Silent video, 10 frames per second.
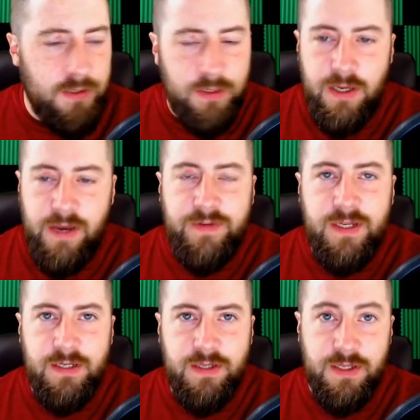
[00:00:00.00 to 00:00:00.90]
You have to
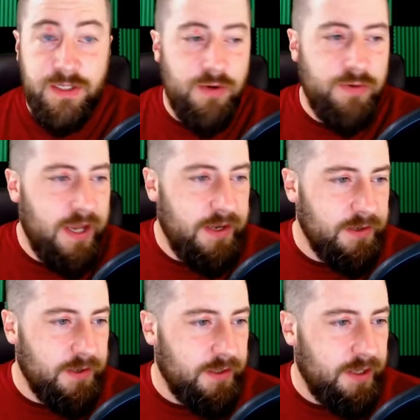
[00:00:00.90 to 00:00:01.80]
get to the zone
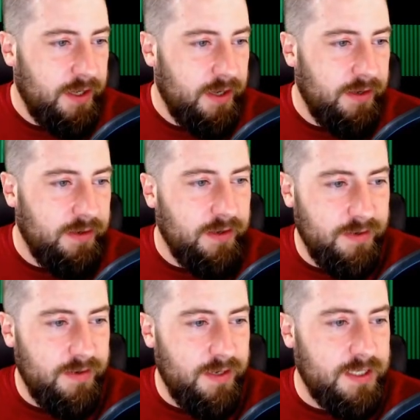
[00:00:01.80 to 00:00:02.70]
editor, and
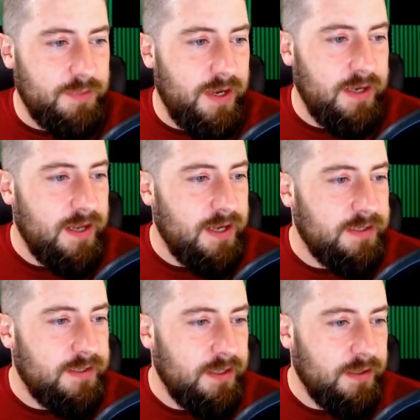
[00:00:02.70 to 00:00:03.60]
it's a pain in the ass
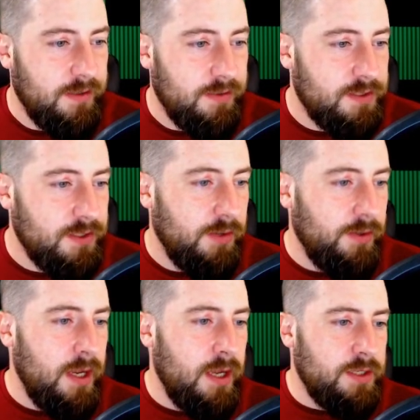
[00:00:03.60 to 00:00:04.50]
to get there. So,
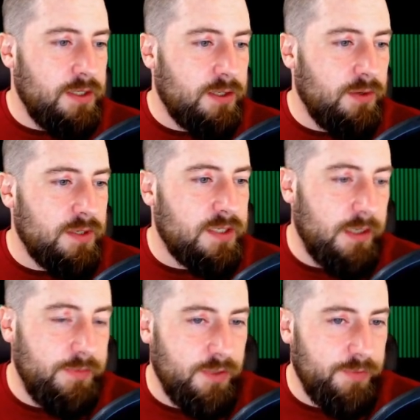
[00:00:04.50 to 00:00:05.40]
just go to
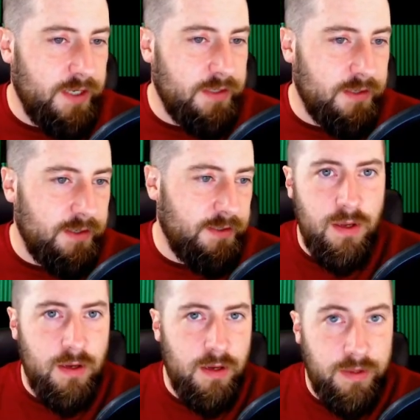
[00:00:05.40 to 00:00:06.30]
subdomains,
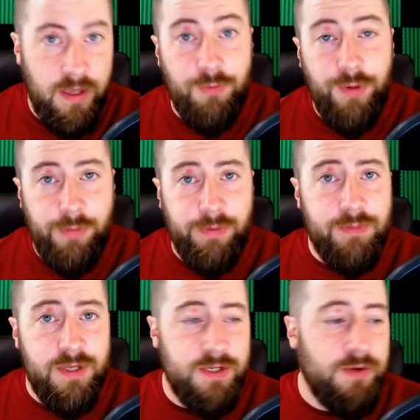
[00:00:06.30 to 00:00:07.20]
and that'll pop up
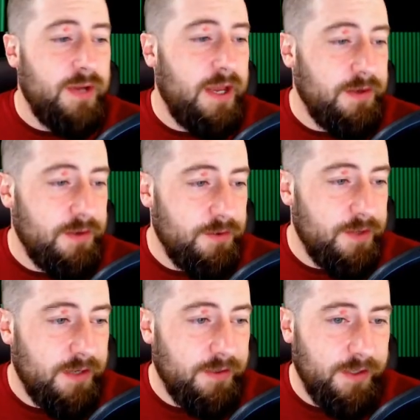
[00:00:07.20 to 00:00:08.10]
the zone editor
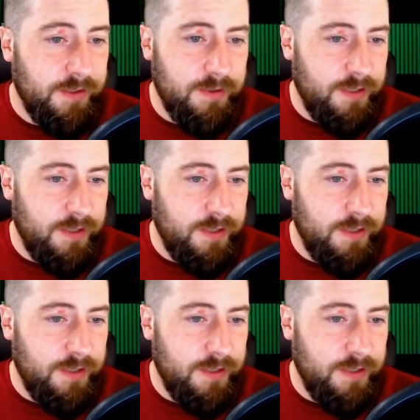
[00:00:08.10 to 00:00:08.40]
down here.